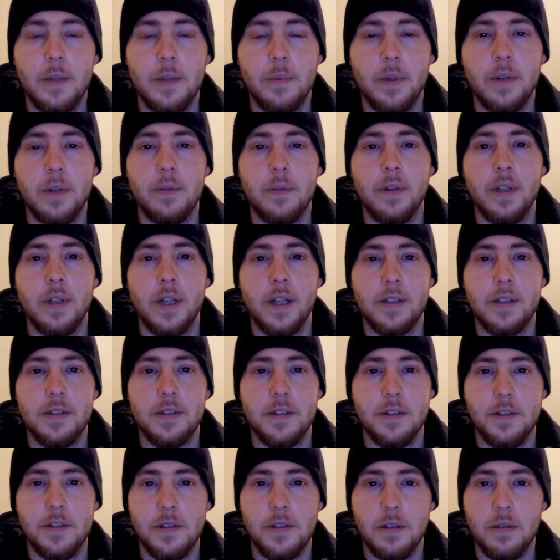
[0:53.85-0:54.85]
anybody really
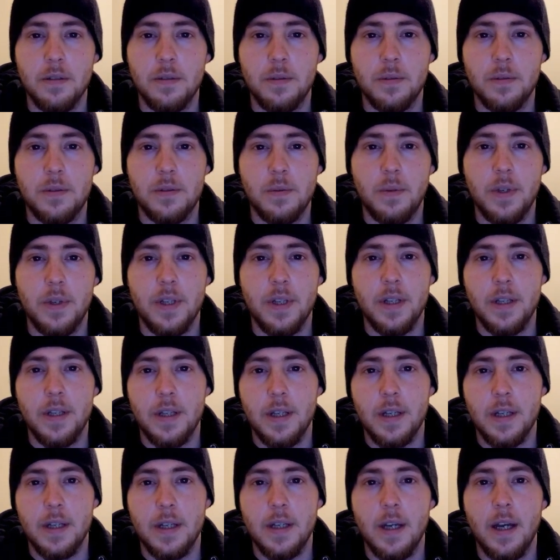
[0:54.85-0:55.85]
gets to choose which one
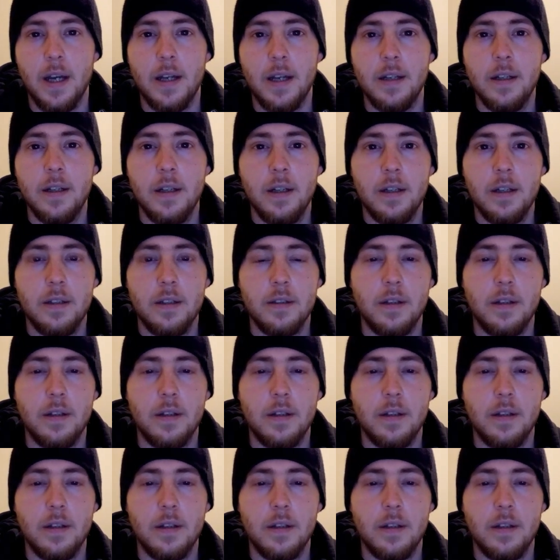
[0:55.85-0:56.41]
that they get.